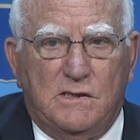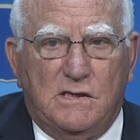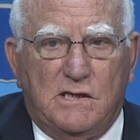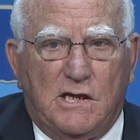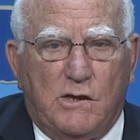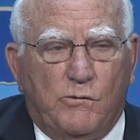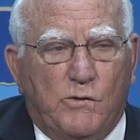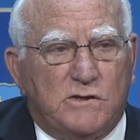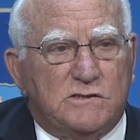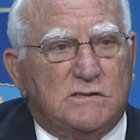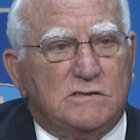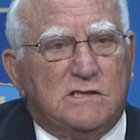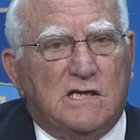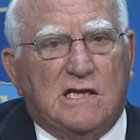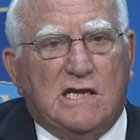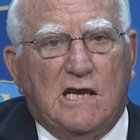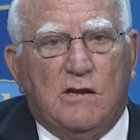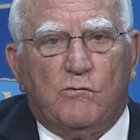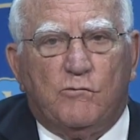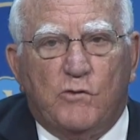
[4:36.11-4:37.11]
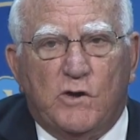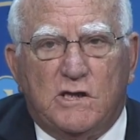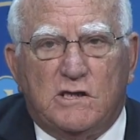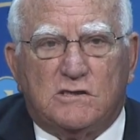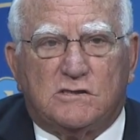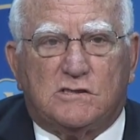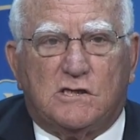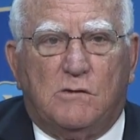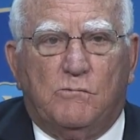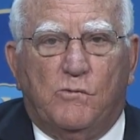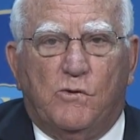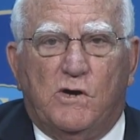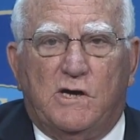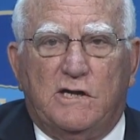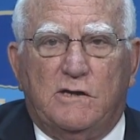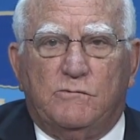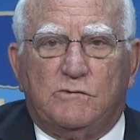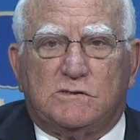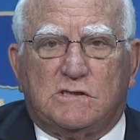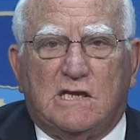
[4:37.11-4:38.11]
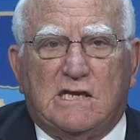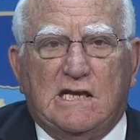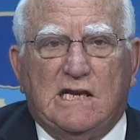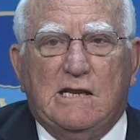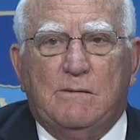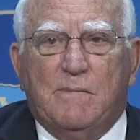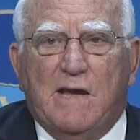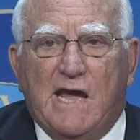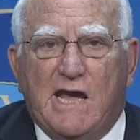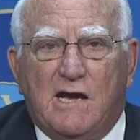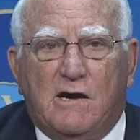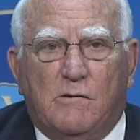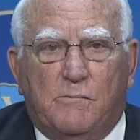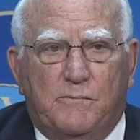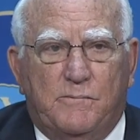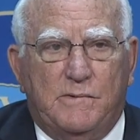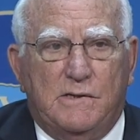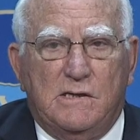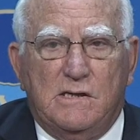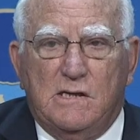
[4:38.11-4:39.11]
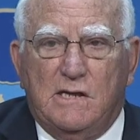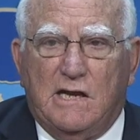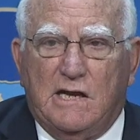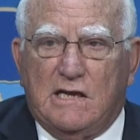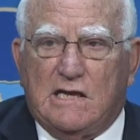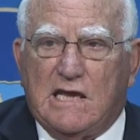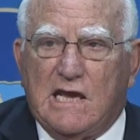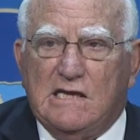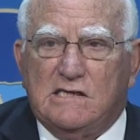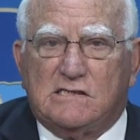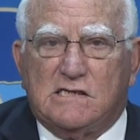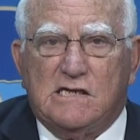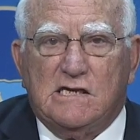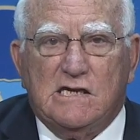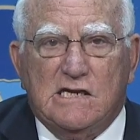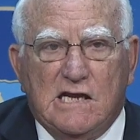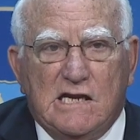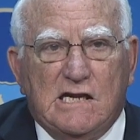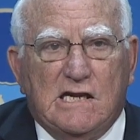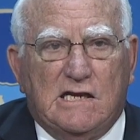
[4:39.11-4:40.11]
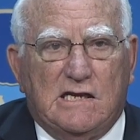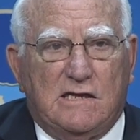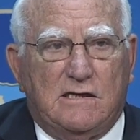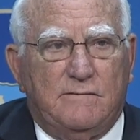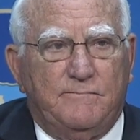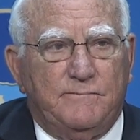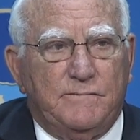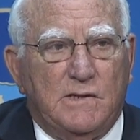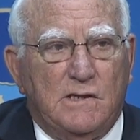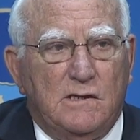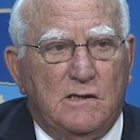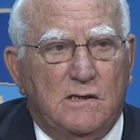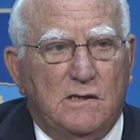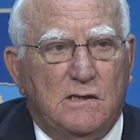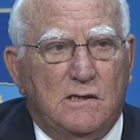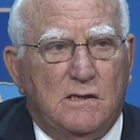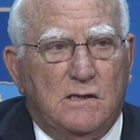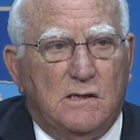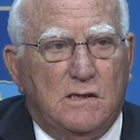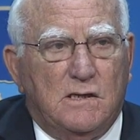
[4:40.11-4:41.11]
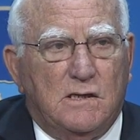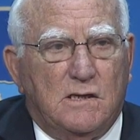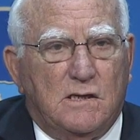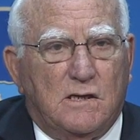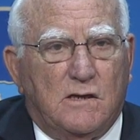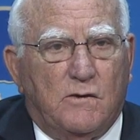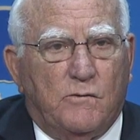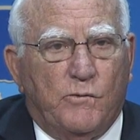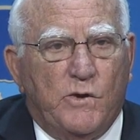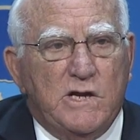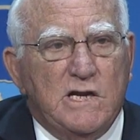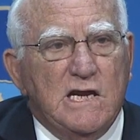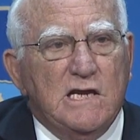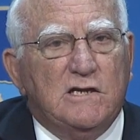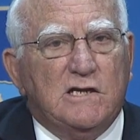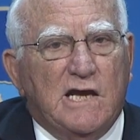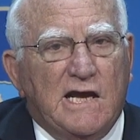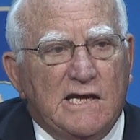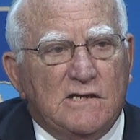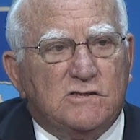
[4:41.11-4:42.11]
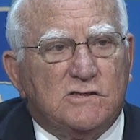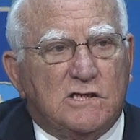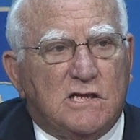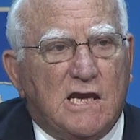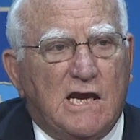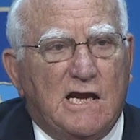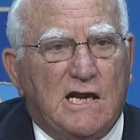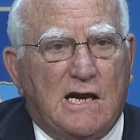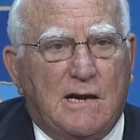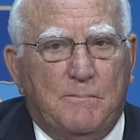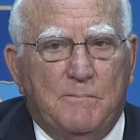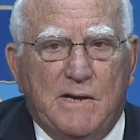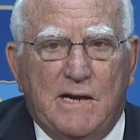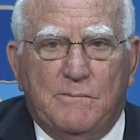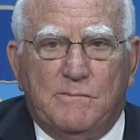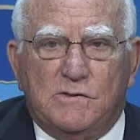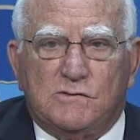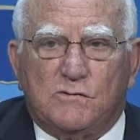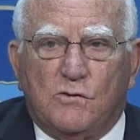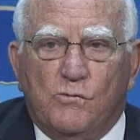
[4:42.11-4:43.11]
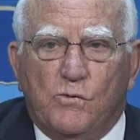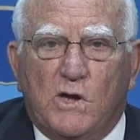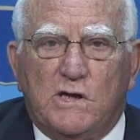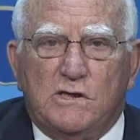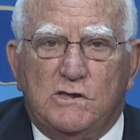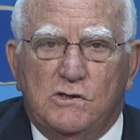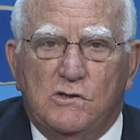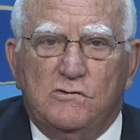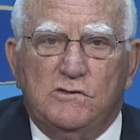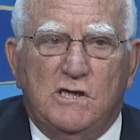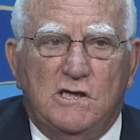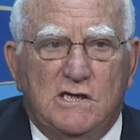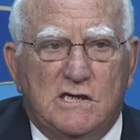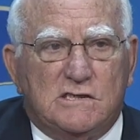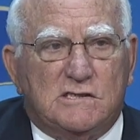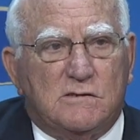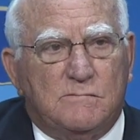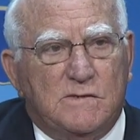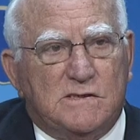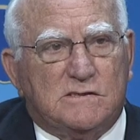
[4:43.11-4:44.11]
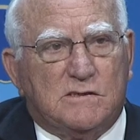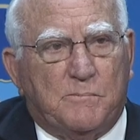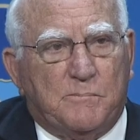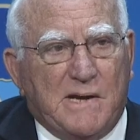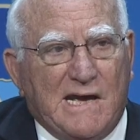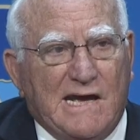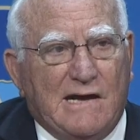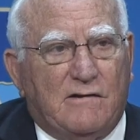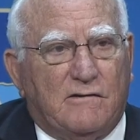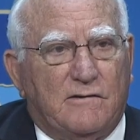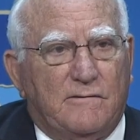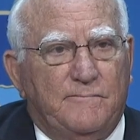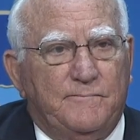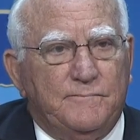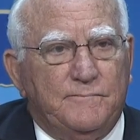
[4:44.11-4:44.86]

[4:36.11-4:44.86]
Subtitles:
It wasn't to get rid of someone, it was to get him help in case he needed it. We need to educate our members on what unionism is about.